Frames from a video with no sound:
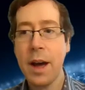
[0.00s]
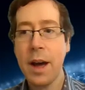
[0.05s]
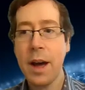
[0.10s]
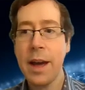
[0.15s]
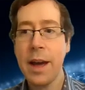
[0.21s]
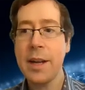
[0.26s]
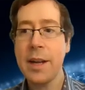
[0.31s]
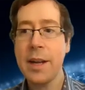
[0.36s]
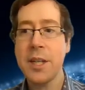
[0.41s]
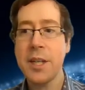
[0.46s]
an
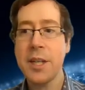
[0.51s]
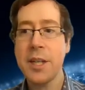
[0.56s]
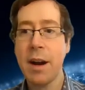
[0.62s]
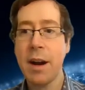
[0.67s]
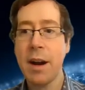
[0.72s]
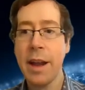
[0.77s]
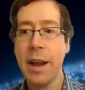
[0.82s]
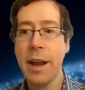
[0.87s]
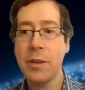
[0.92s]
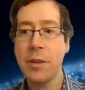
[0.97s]

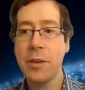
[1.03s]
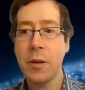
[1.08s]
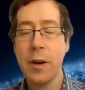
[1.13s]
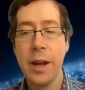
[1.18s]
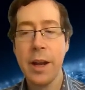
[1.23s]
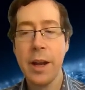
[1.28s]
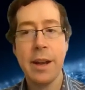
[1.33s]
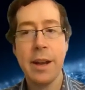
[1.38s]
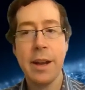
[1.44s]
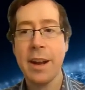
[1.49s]
HRI
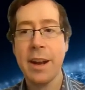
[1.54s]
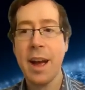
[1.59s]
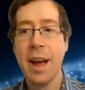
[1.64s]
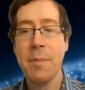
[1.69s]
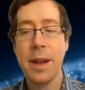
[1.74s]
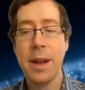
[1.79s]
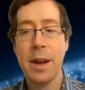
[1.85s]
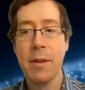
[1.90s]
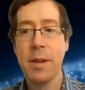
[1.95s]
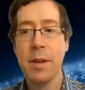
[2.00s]
historian, and I'm
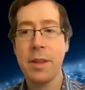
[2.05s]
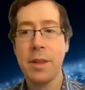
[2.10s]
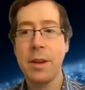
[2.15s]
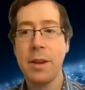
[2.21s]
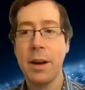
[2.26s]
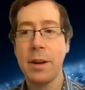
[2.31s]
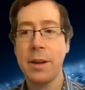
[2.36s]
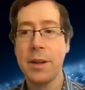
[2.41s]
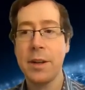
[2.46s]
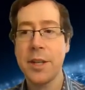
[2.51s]
here with
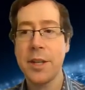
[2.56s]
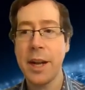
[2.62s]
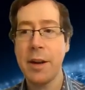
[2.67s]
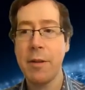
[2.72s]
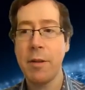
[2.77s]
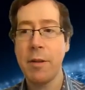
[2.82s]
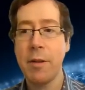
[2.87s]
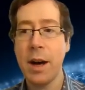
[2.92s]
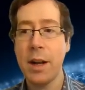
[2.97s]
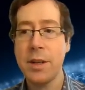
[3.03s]
Dr. Jane
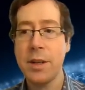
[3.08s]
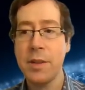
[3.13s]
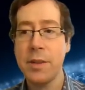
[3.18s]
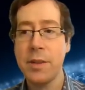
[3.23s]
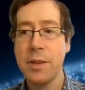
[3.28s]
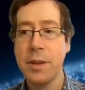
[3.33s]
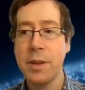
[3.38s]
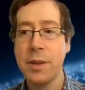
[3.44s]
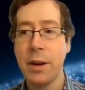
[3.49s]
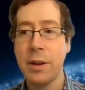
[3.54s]

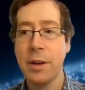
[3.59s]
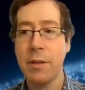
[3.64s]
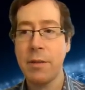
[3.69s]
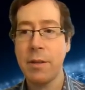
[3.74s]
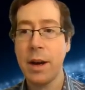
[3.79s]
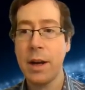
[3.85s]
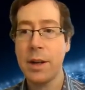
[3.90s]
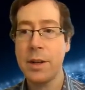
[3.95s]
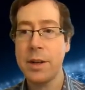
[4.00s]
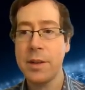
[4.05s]
Rogers. Dr.
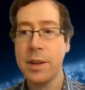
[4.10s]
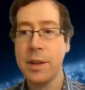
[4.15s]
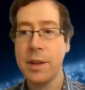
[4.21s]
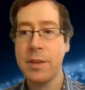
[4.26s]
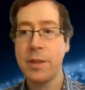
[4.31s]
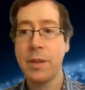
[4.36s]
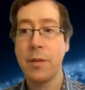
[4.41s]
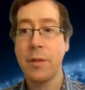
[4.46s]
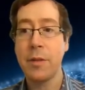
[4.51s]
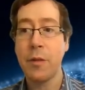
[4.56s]
Rogers
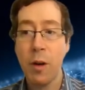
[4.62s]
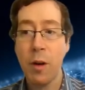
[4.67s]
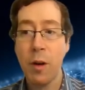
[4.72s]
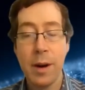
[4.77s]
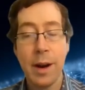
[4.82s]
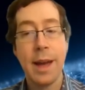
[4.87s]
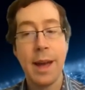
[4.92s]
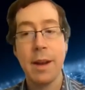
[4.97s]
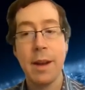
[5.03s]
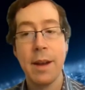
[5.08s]
is the
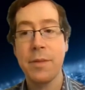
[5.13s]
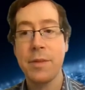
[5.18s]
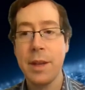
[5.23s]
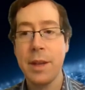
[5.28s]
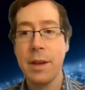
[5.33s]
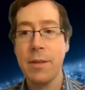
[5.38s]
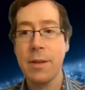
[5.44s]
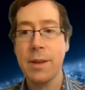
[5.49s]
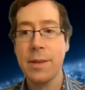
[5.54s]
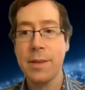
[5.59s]
former head of
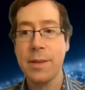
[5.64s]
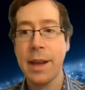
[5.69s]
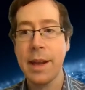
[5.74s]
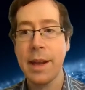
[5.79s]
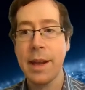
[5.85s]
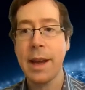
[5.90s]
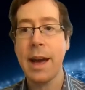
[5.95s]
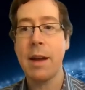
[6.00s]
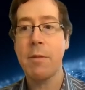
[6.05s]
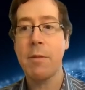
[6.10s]

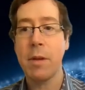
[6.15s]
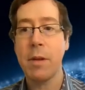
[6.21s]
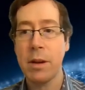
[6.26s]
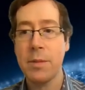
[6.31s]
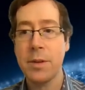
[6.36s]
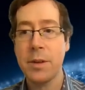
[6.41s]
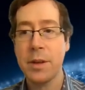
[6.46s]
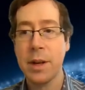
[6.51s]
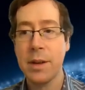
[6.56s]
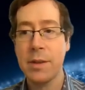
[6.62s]
sequencing at
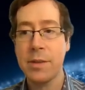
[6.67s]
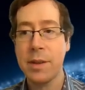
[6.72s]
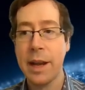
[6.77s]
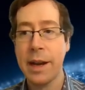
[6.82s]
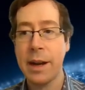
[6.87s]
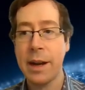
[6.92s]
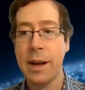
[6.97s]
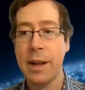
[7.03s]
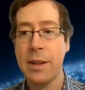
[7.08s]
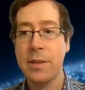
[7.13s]
Wellcome Trust
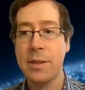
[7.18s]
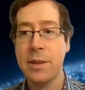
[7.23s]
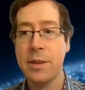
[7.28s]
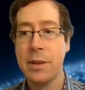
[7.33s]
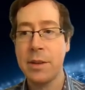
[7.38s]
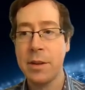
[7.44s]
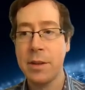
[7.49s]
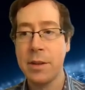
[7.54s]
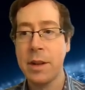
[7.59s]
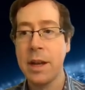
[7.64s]
Sanger
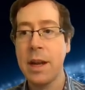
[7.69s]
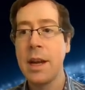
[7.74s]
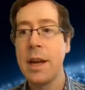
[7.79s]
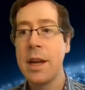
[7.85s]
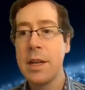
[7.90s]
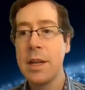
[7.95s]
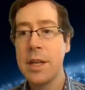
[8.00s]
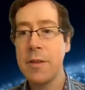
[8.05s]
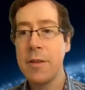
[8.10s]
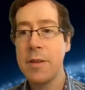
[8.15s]
Institute.
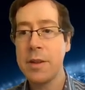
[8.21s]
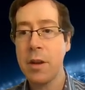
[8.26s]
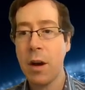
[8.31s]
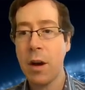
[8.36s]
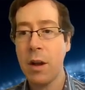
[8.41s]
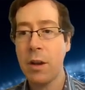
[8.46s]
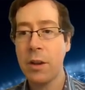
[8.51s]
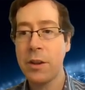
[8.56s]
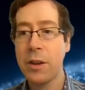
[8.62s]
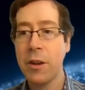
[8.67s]
She was
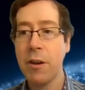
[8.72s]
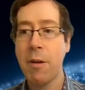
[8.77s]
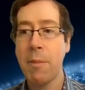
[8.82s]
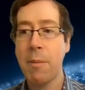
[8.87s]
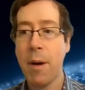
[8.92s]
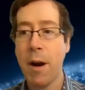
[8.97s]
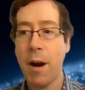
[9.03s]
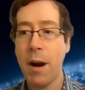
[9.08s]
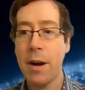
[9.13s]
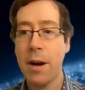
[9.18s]
also a
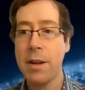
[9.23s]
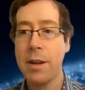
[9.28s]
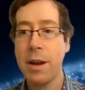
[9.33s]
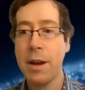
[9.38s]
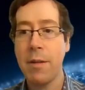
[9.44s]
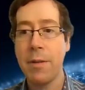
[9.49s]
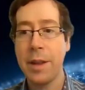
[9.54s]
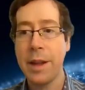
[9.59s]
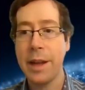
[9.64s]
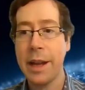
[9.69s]
part
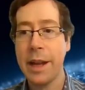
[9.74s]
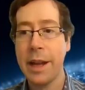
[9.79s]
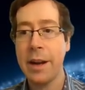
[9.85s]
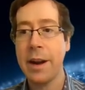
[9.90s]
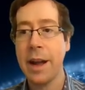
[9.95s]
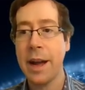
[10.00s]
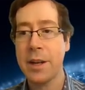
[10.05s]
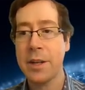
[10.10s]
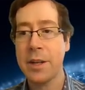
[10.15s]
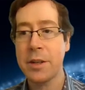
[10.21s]
of the
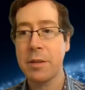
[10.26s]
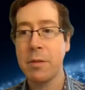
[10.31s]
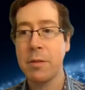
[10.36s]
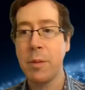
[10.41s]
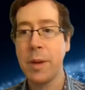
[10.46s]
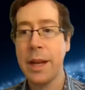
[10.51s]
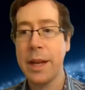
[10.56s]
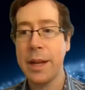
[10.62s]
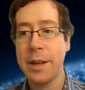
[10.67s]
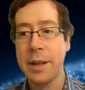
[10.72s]
International
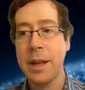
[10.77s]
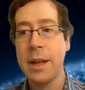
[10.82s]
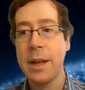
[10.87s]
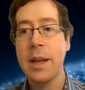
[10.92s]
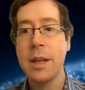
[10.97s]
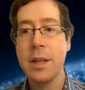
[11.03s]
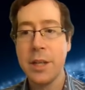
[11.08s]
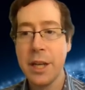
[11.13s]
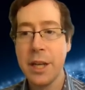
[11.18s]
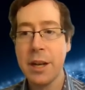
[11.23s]
Wheat
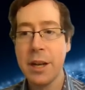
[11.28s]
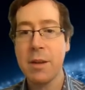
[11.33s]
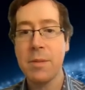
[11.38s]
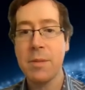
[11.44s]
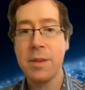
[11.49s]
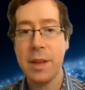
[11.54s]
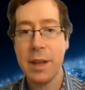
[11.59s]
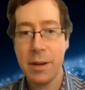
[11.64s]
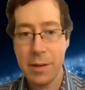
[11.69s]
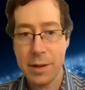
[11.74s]

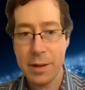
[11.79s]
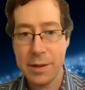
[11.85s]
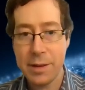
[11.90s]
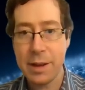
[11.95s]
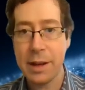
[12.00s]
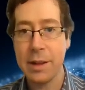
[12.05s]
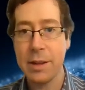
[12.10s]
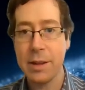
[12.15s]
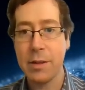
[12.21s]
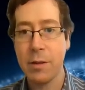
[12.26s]
Genome
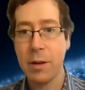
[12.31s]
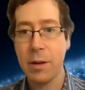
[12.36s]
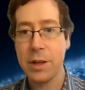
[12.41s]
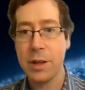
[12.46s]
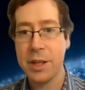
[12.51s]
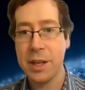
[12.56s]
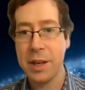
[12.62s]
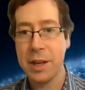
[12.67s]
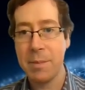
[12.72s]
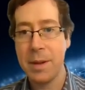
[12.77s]
Sequencing
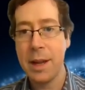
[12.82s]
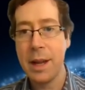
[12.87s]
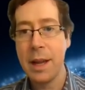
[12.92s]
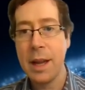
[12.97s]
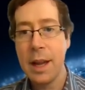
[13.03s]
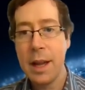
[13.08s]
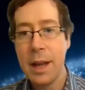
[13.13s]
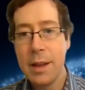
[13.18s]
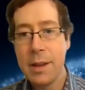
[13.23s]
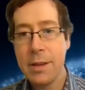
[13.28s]
Consortium.
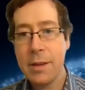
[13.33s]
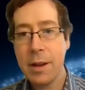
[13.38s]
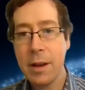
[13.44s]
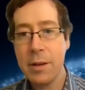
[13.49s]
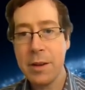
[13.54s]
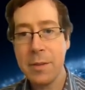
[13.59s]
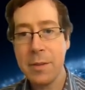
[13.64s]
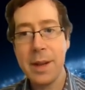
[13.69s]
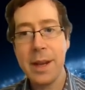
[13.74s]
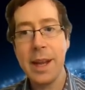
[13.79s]

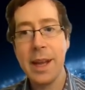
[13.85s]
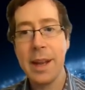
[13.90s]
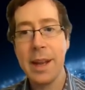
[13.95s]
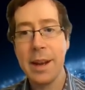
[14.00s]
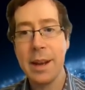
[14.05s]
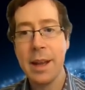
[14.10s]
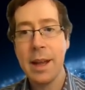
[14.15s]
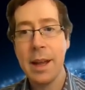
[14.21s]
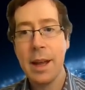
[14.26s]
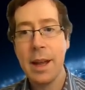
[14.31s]
So to
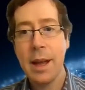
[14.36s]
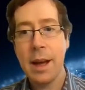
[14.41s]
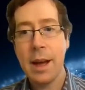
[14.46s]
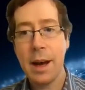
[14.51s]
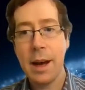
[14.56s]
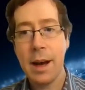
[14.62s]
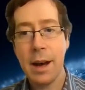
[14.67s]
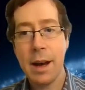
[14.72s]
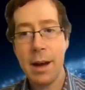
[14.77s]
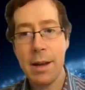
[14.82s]
begin,
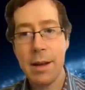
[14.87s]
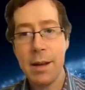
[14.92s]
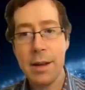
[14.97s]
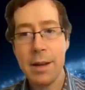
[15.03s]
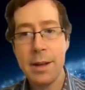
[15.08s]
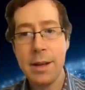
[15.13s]
uh,